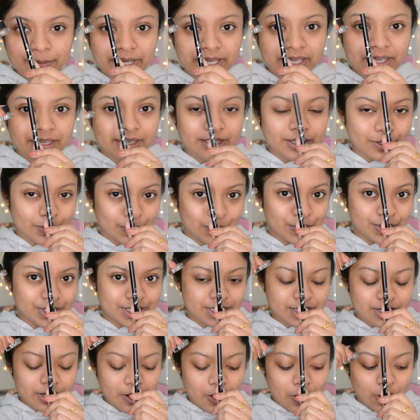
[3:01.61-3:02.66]
be
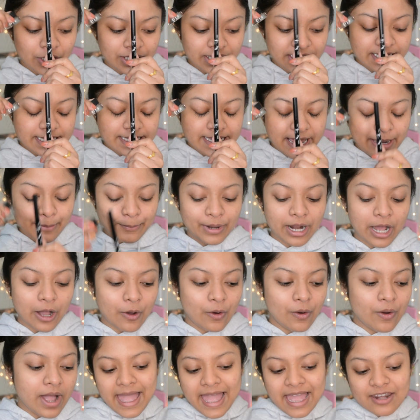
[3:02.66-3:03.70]
used on this
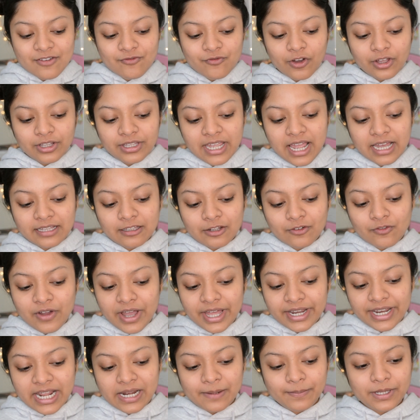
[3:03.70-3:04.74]
eyebrow, and for the other
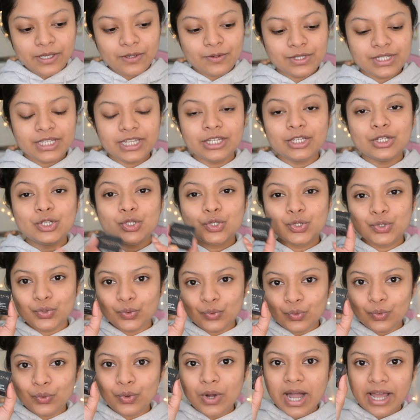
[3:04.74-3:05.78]
one I'll be using
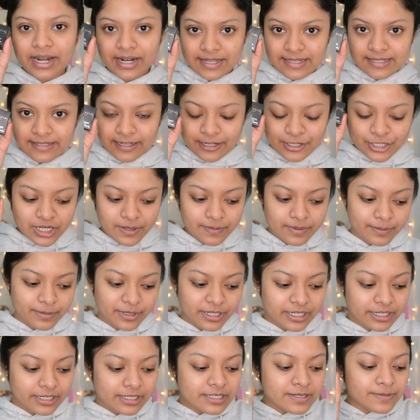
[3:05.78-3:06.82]
two Anastasia
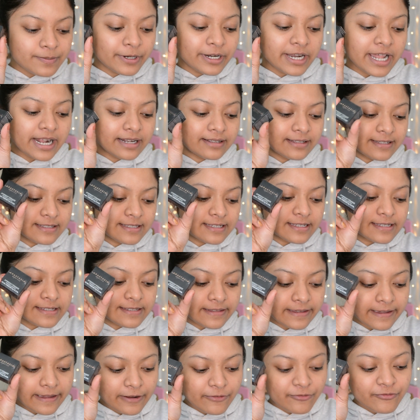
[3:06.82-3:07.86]
Beverly Hills product. This is
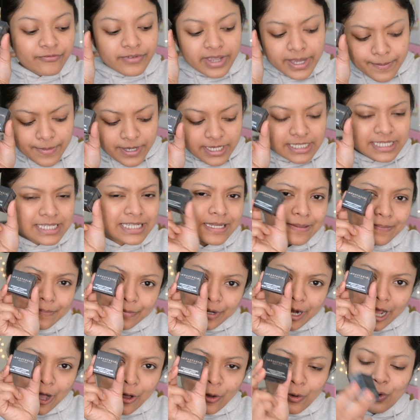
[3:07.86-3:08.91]
their famous deep
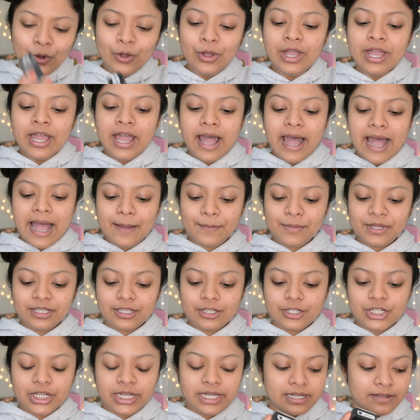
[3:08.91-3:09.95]
brow. I'm in
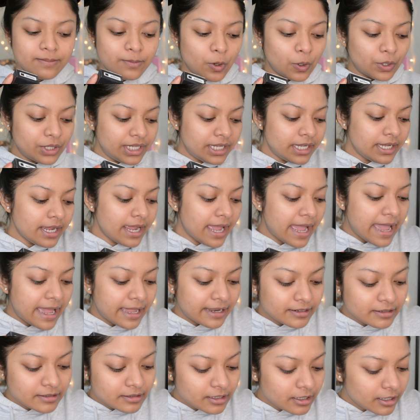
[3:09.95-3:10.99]
the shade Ebony,
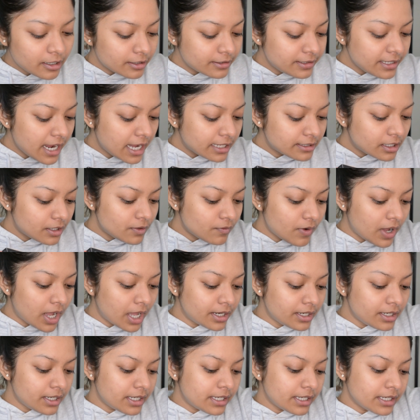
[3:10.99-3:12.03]
and the other
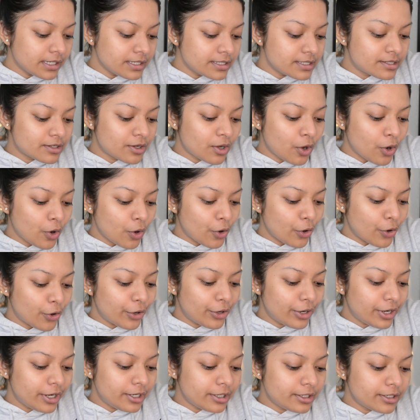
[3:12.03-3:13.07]
one is
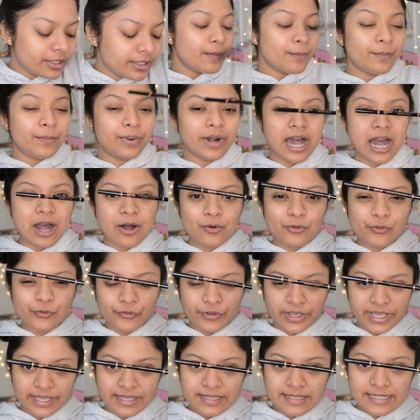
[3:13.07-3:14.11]
called Brow
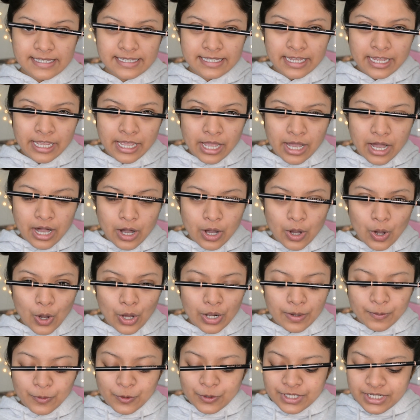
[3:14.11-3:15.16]
Wiz.
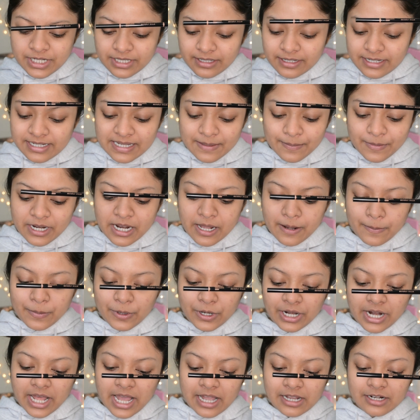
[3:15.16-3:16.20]
Almost the similar
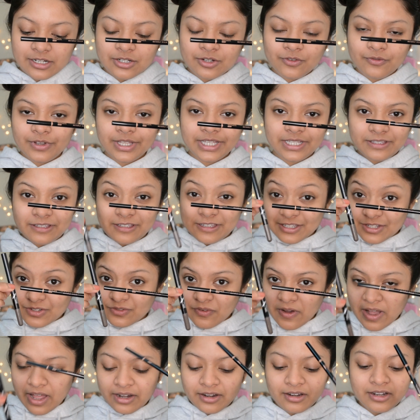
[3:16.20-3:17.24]
product with this
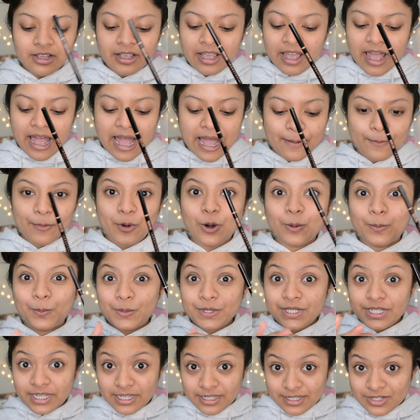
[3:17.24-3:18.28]
one. I'm
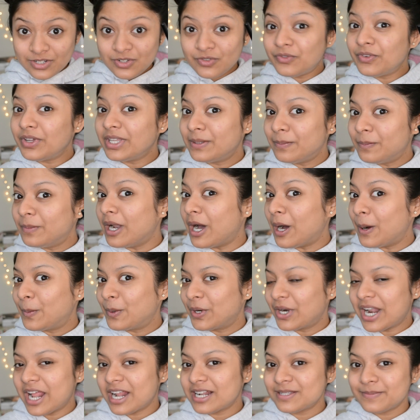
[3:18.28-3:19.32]
obsessed with brow
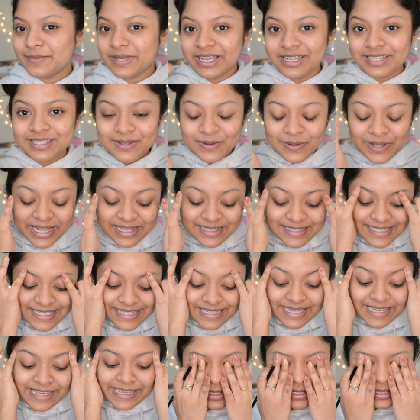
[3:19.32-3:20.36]
products because you can
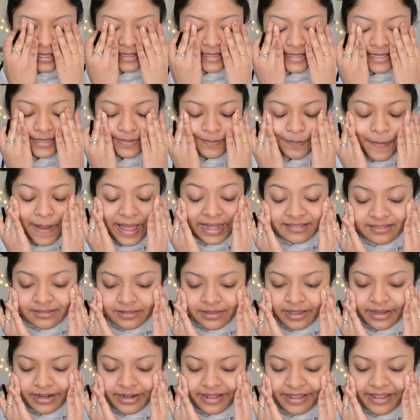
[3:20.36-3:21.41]
see it's
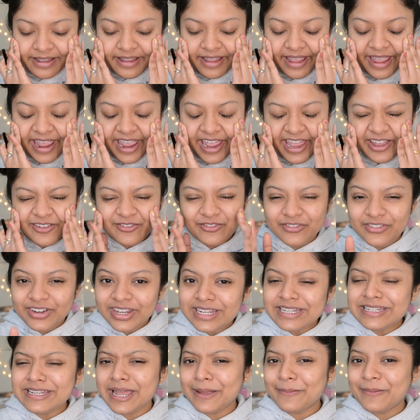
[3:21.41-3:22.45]
pathetic.
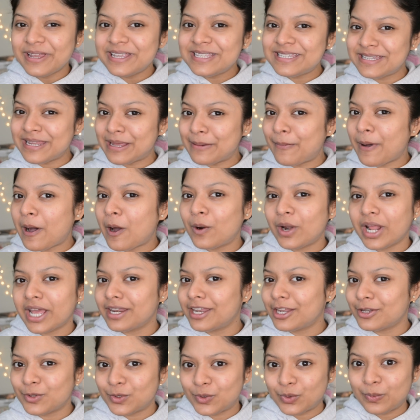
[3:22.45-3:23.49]
Every time I step out I
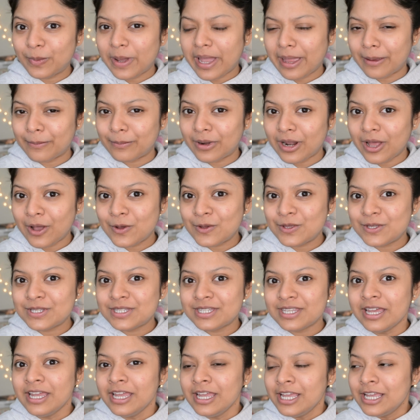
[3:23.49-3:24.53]
need to do my
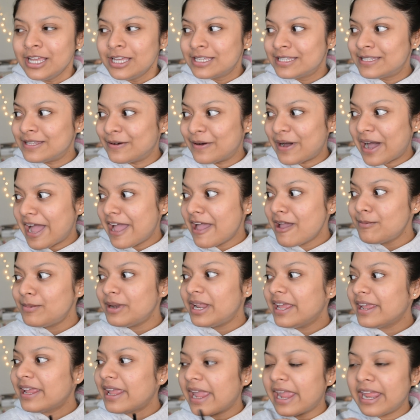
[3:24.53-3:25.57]
eyebrows, so I have
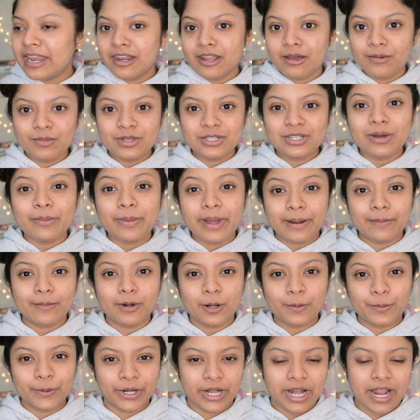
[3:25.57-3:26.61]
like n numbers of
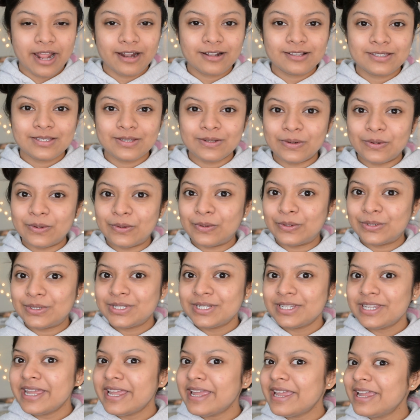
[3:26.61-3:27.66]
eyebrow products. So
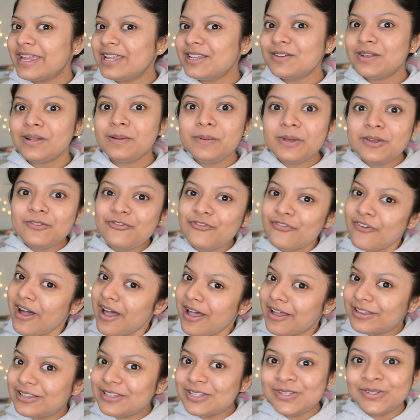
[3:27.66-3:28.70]
today it will be
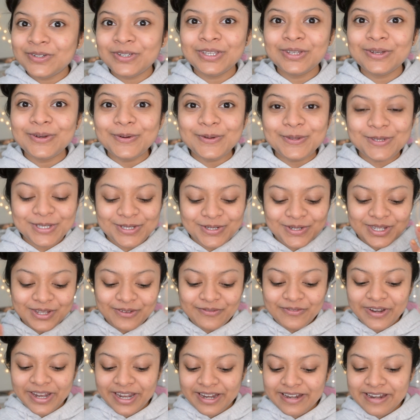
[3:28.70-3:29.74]
fun to use two
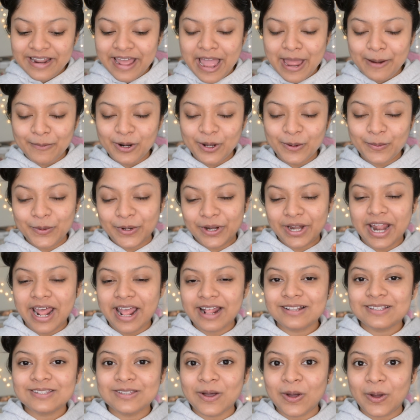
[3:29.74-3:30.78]
different eyebrow
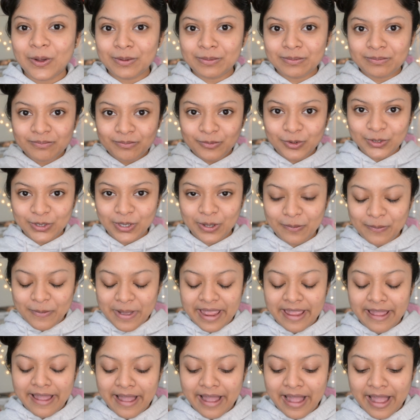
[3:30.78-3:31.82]
products on both of
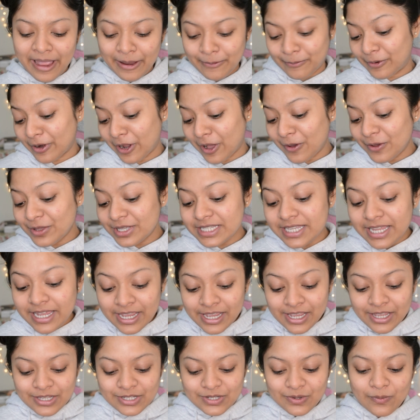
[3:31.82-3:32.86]
my eyebrows.
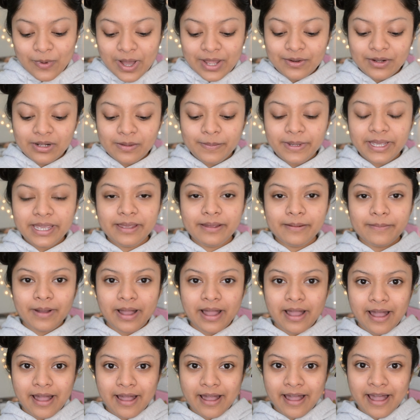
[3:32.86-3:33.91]
So one will be
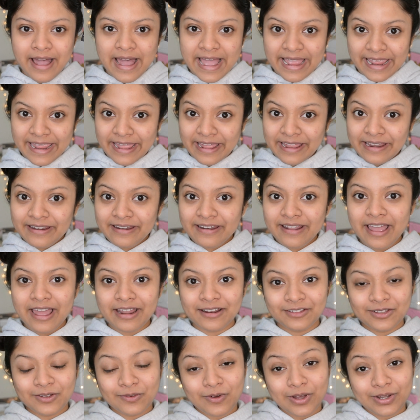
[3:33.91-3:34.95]
high-end,
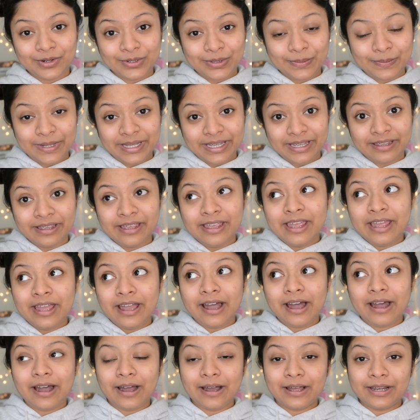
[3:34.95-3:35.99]
another one will be
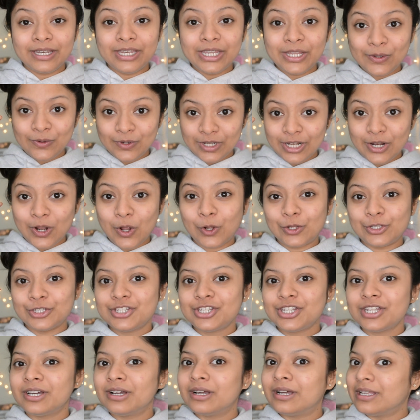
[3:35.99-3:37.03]
a newly
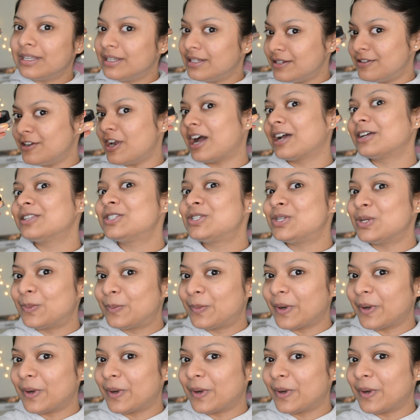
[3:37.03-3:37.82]
launched drugstore